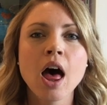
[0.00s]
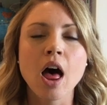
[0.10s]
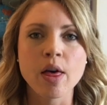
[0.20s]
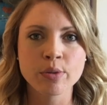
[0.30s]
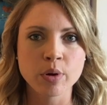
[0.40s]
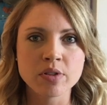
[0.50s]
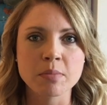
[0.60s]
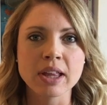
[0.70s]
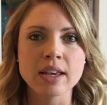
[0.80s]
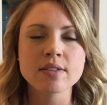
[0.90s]
I'll throw
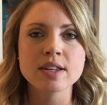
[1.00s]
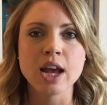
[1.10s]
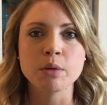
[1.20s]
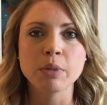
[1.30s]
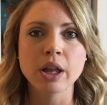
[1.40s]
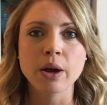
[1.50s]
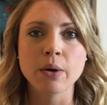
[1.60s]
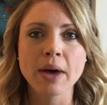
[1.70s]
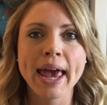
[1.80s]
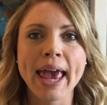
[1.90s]
some links down
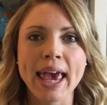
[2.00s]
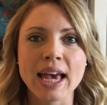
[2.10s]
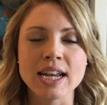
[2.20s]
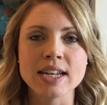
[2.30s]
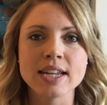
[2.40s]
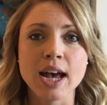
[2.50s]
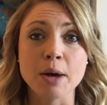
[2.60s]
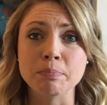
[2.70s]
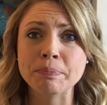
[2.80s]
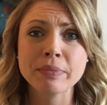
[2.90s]
below, and
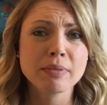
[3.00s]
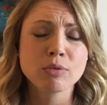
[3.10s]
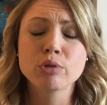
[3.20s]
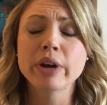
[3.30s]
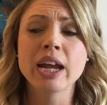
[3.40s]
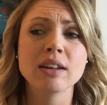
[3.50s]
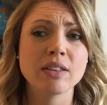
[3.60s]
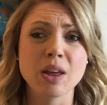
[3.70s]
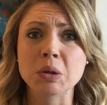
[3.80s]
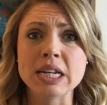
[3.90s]
great.
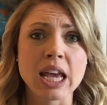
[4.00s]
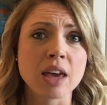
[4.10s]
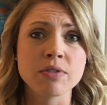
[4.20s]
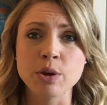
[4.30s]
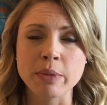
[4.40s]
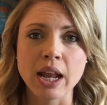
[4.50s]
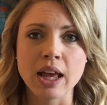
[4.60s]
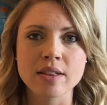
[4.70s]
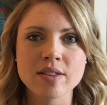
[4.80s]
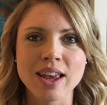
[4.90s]
They only take a few
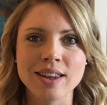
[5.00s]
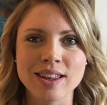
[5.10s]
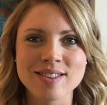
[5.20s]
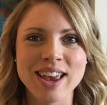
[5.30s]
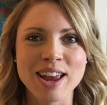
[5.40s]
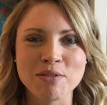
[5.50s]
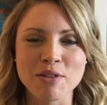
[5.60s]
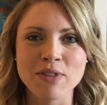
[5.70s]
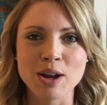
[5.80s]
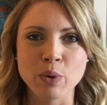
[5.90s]
minutes, and it's kind of a
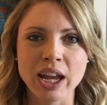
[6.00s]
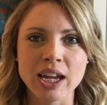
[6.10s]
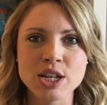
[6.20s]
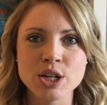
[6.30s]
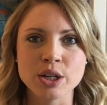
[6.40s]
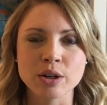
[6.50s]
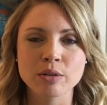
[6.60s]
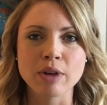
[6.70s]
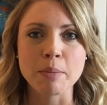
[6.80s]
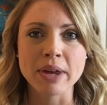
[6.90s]
fun way to
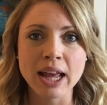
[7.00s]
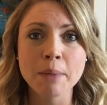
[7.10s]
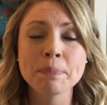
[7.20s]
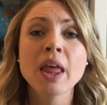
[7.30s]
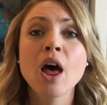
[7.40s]
wrap it up.